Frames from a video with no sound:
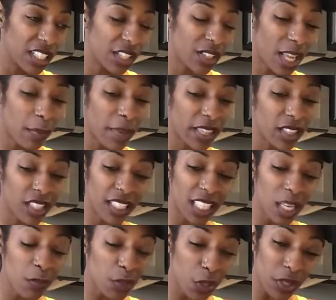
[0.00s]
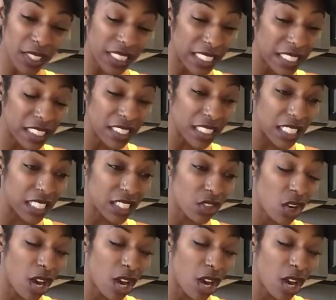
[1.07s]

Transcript: You're like, man, look, keep your distance.